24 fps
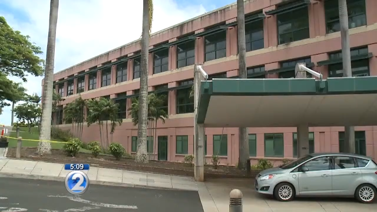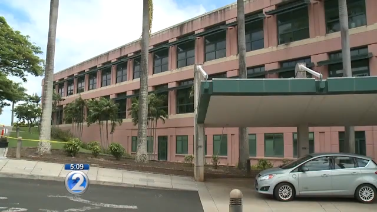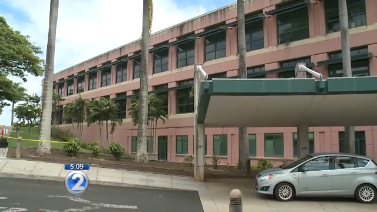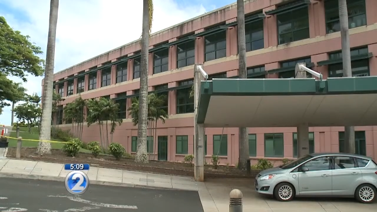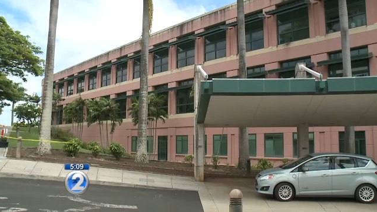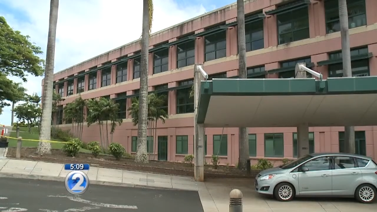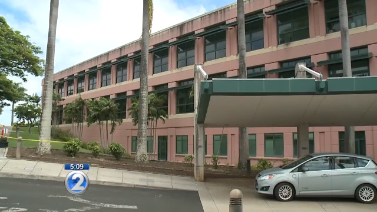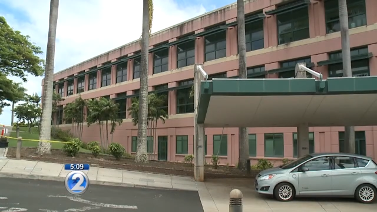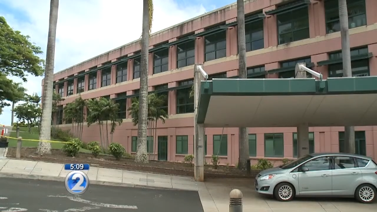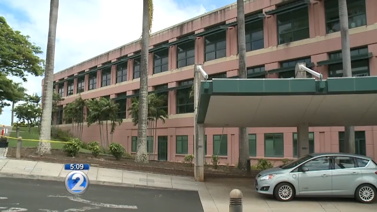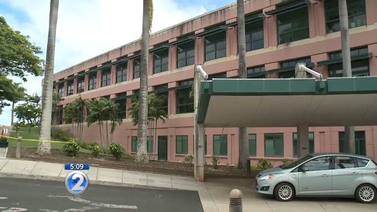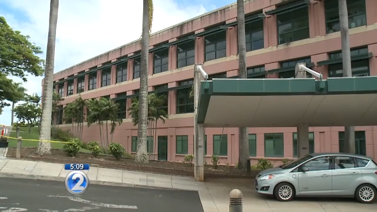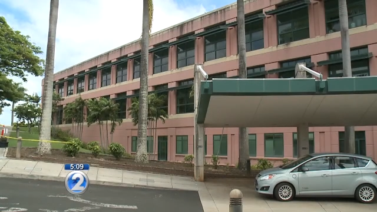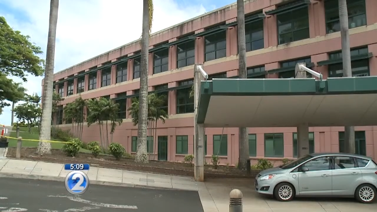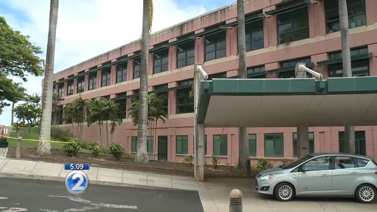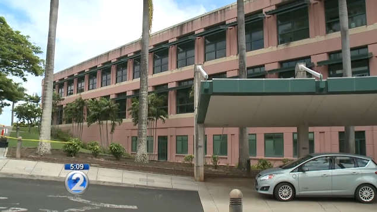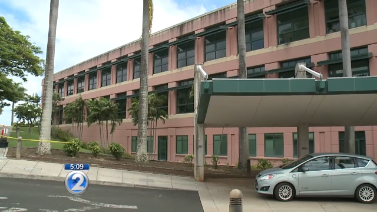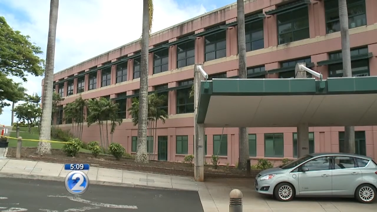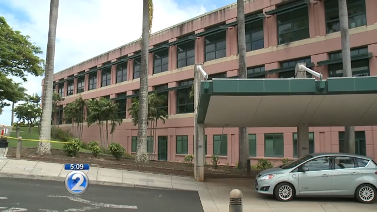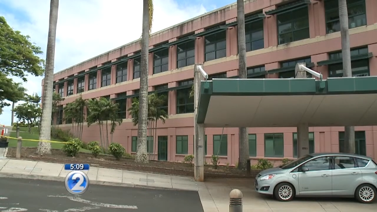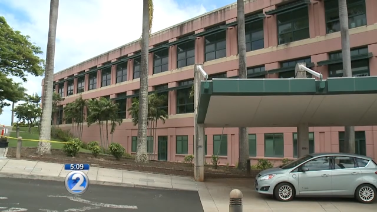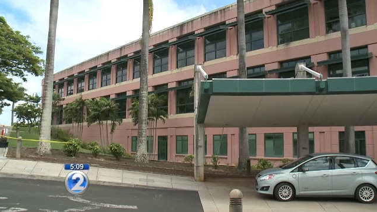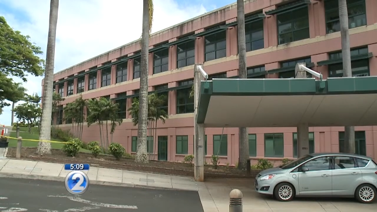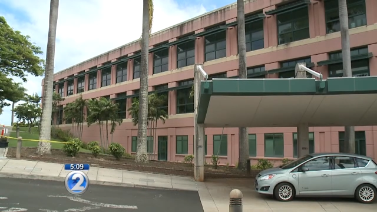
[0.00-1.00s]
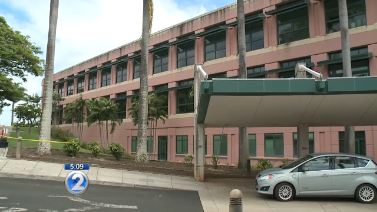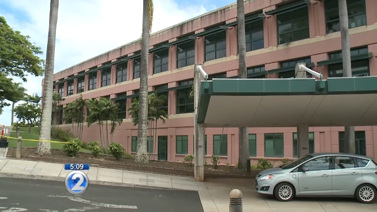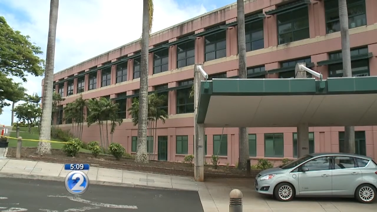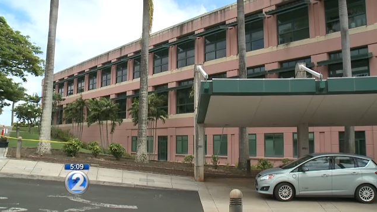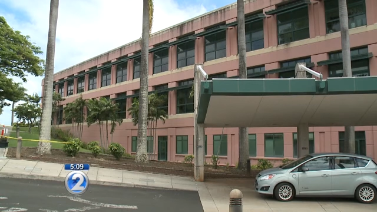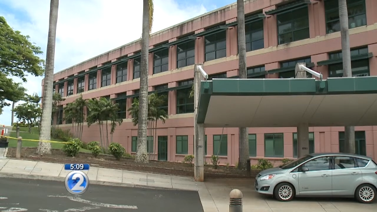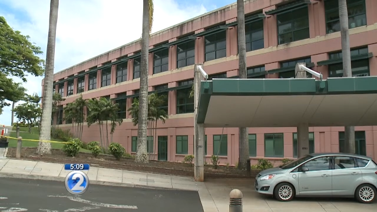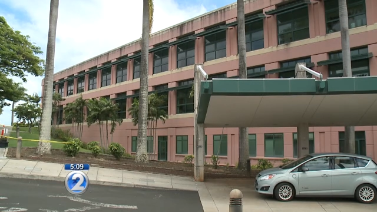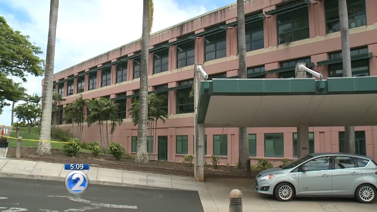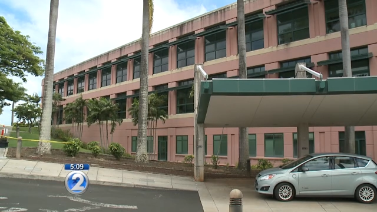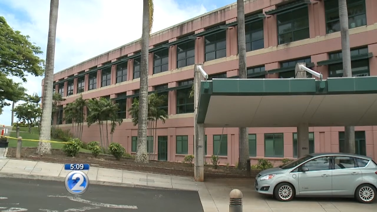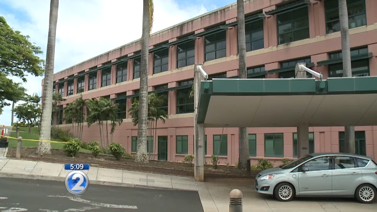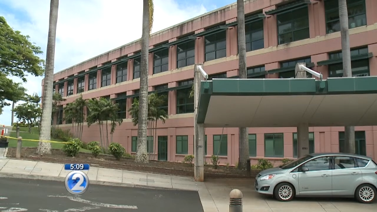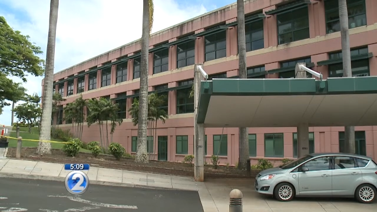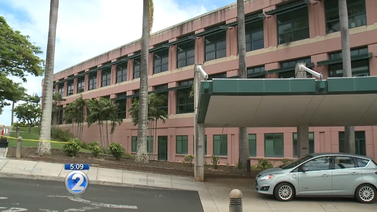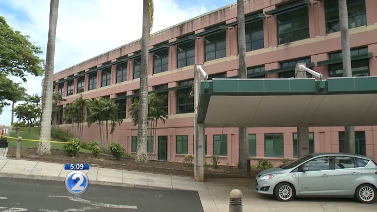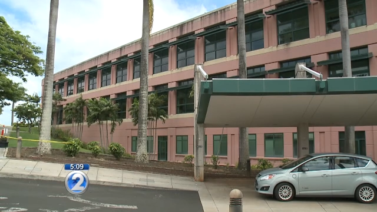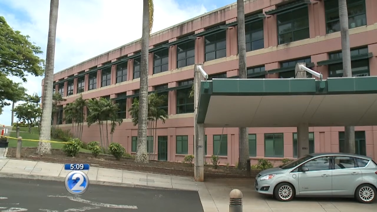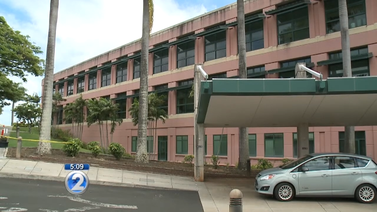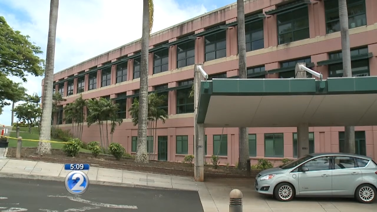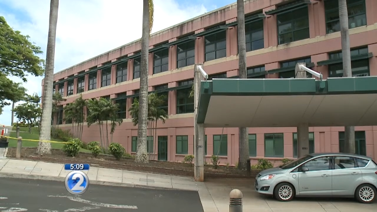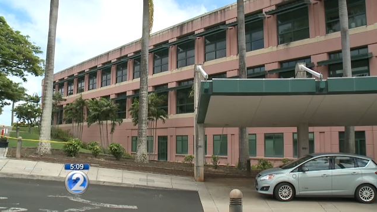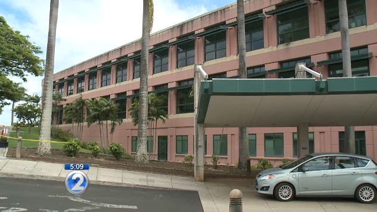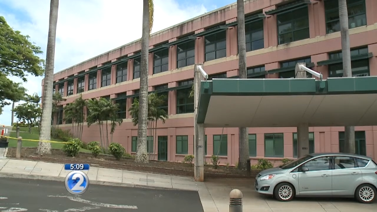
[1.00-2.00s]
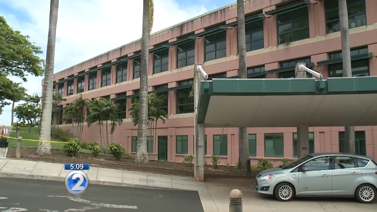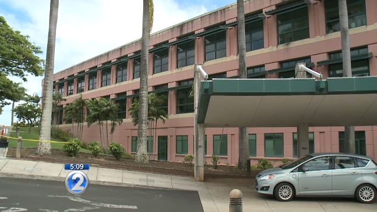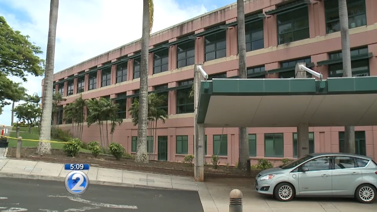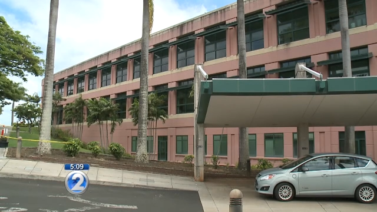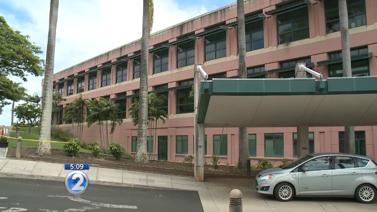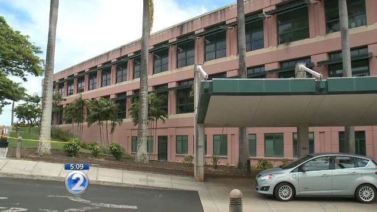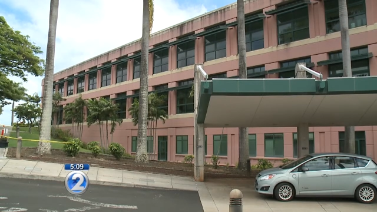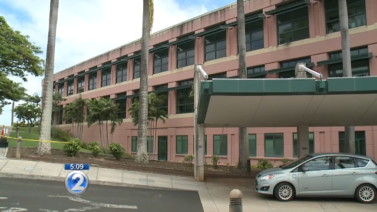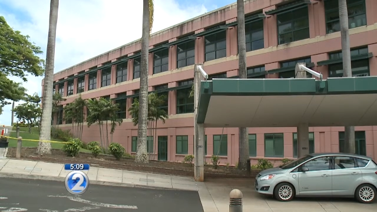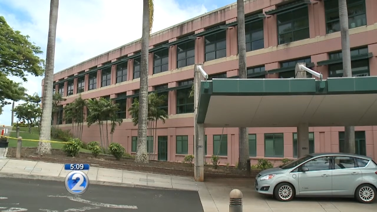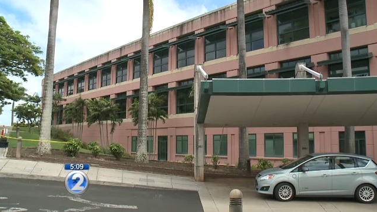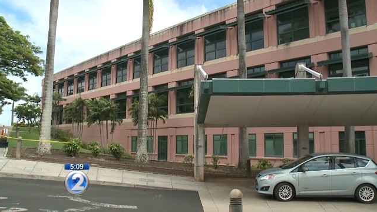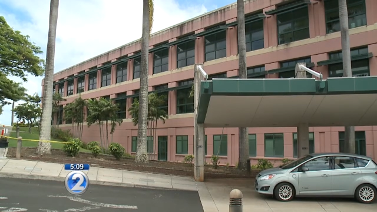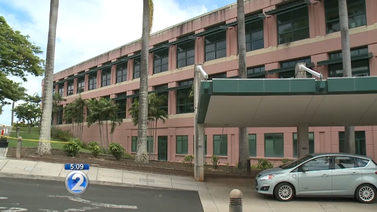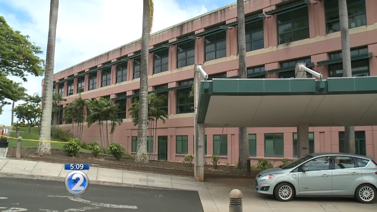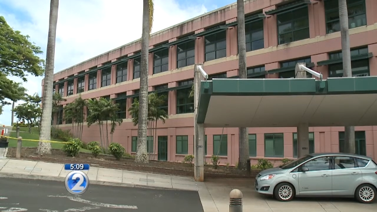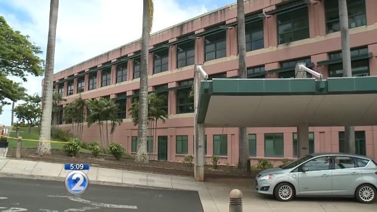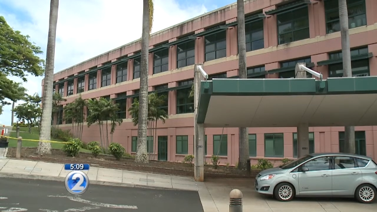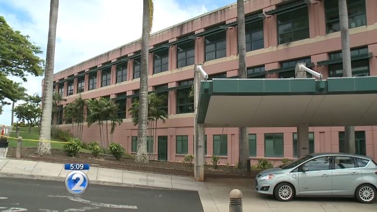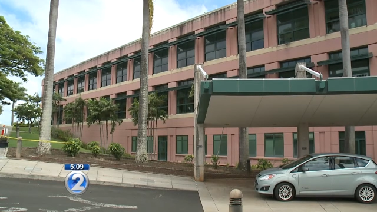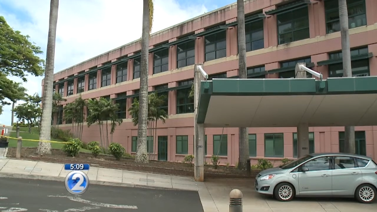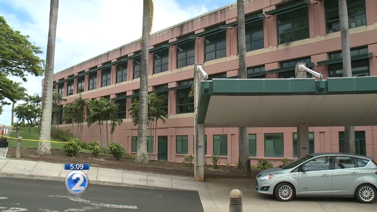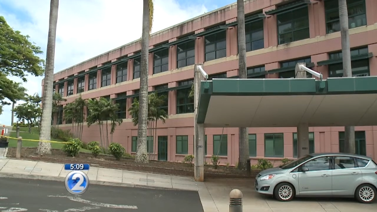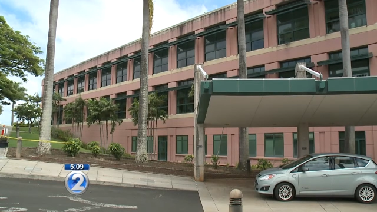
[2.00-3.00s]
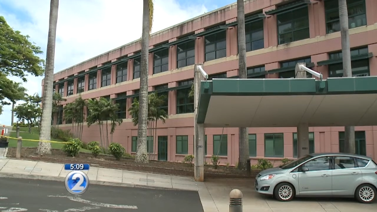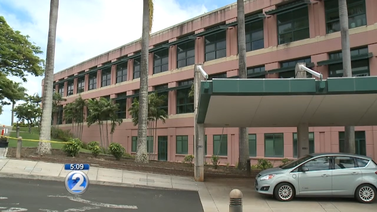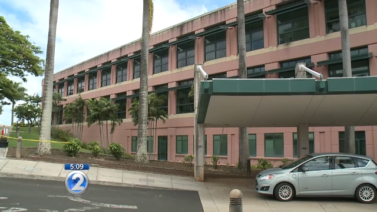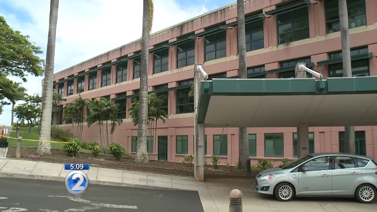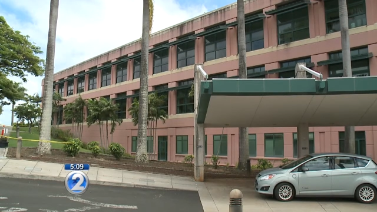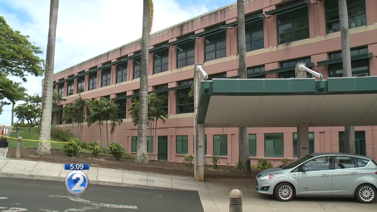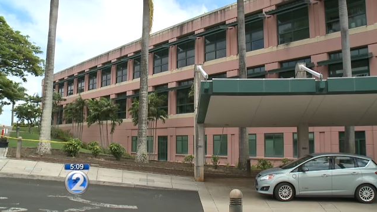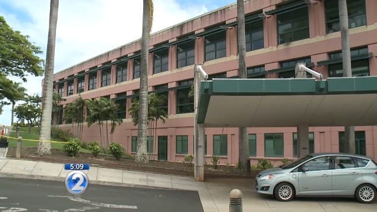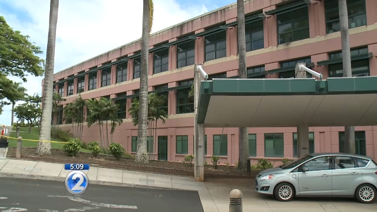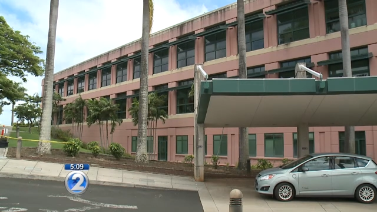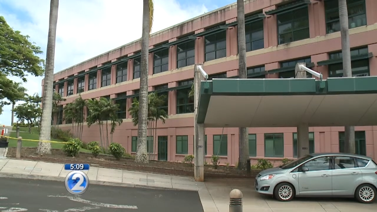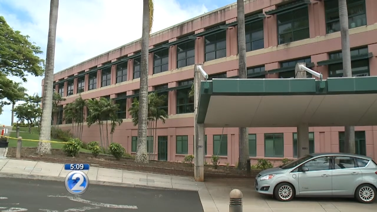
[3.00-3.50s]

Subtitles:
(no speaker visible)